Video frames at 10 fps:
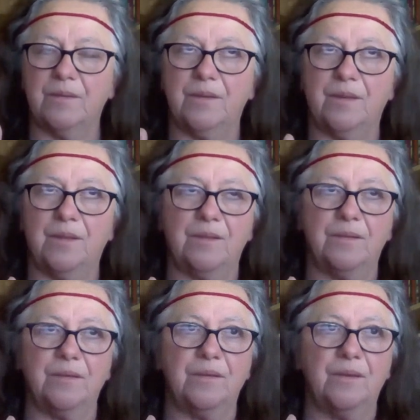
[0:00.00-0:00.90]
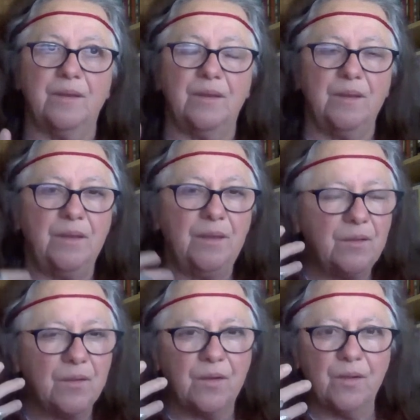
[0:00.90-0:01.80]
and
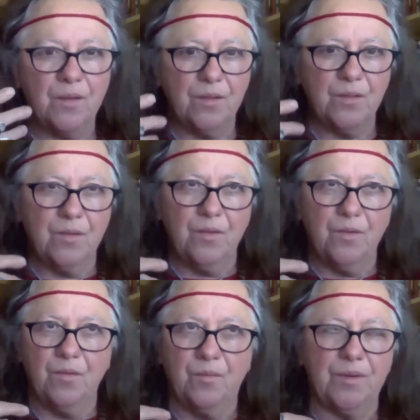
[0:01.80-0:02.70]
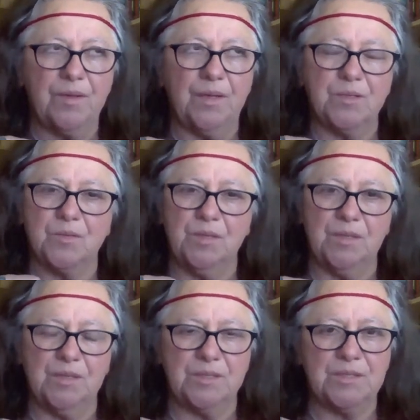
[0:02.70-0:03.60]
hear what that tree
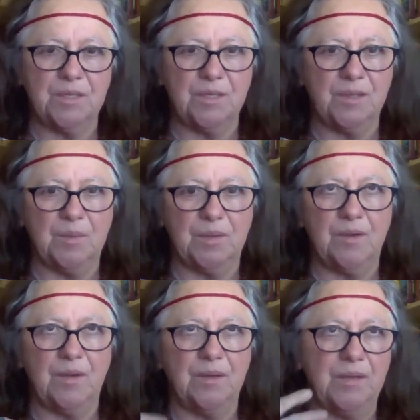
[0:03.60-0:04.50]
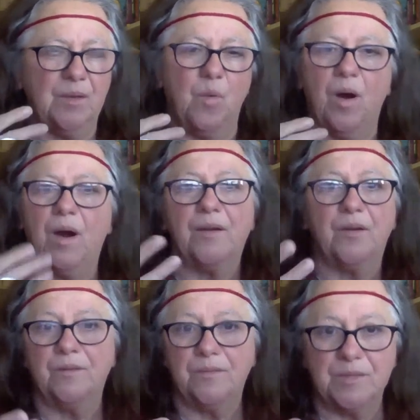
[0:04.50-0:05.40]
is telling me. I need water.
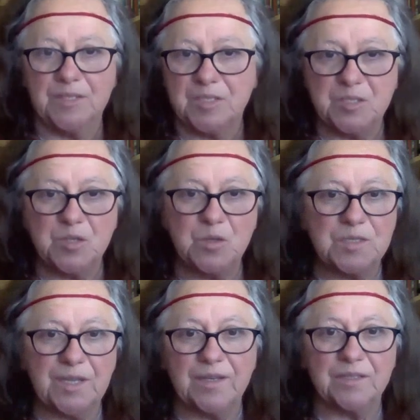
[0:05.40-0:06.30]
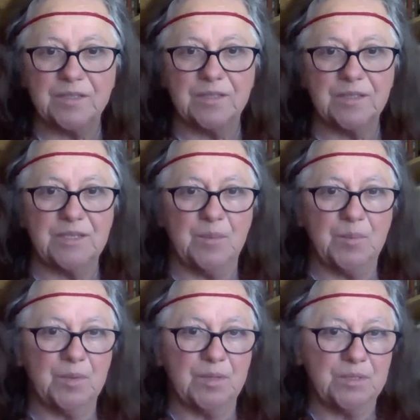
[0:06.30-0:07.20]
Let's just use that as an
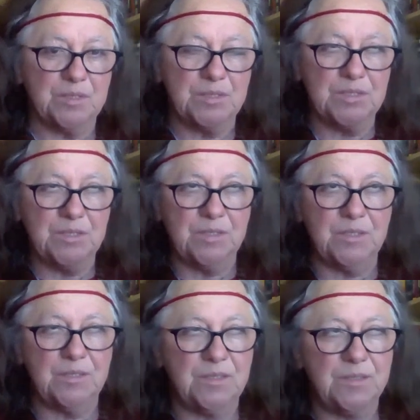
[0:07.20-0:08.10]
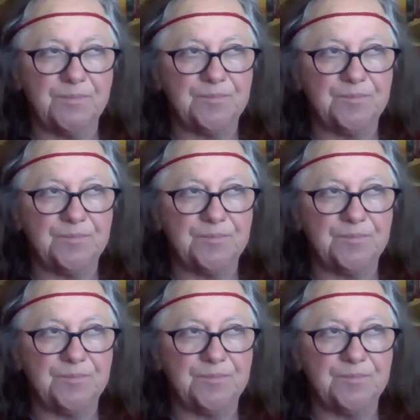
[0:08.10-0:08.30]
example because it's the easiest.